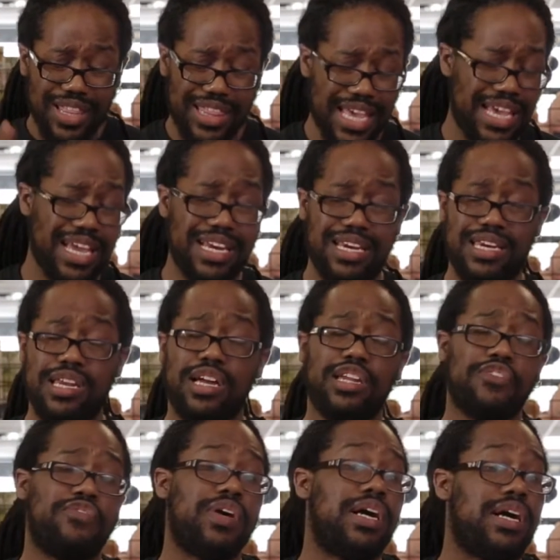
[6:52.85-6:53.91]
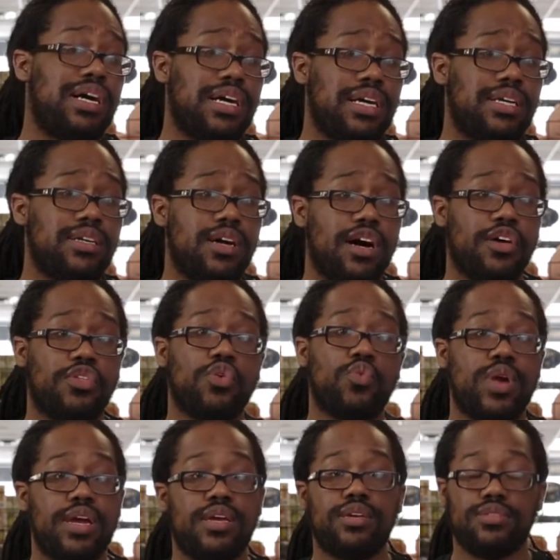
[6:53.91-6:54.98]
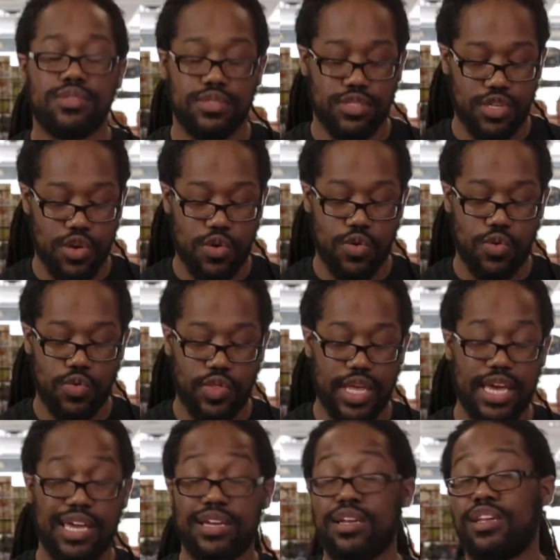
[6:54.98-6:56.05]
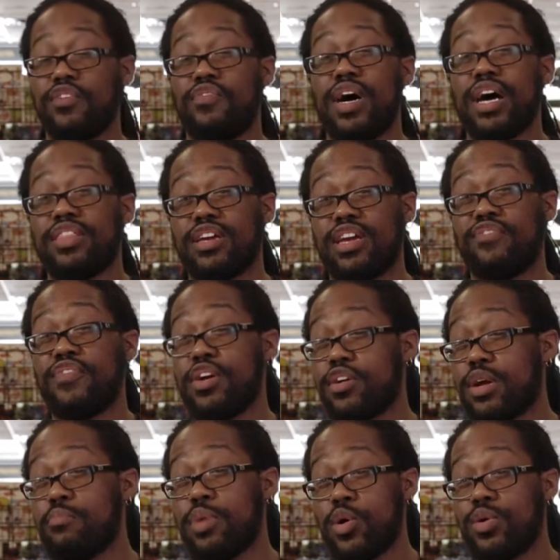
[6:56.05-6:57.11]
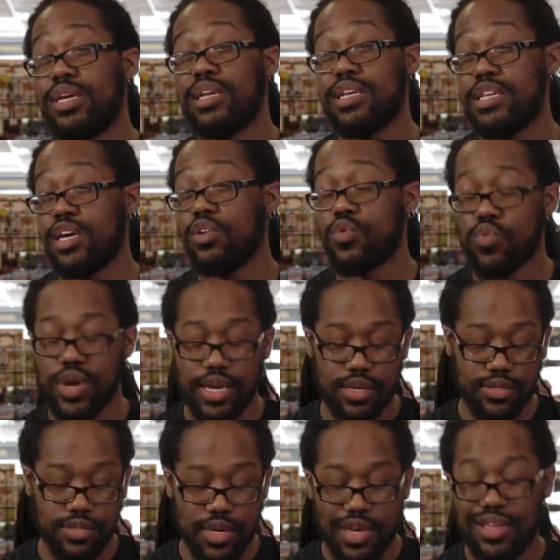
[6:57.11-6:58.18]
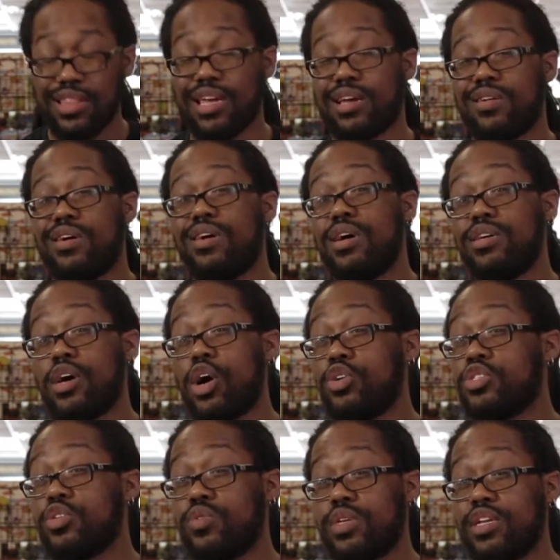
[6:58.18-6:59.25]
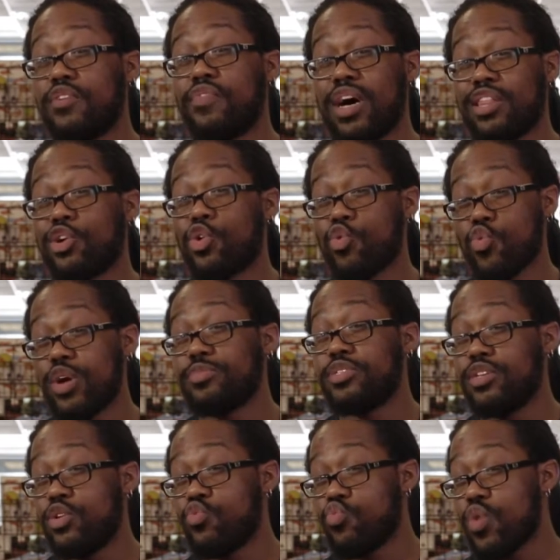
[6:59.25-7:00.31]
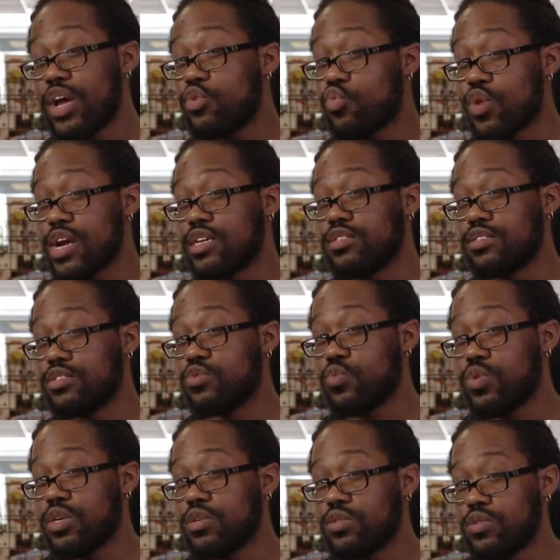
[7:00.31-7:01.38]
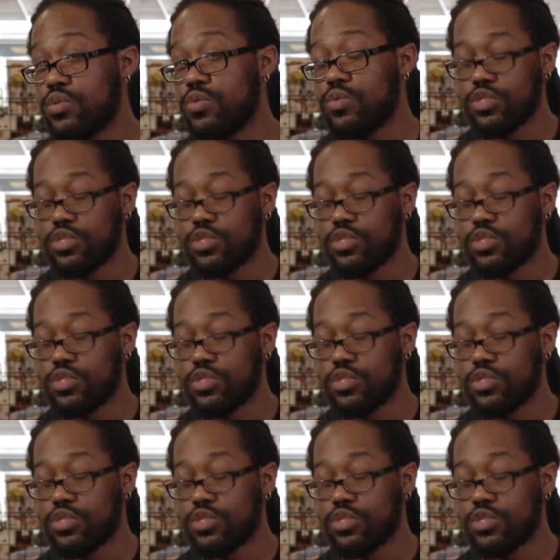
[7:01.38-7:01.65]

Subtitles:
They can nullify other rings, so they can nullify the fear component in yellow rings. They can also nullify the corruption in red rings as well too,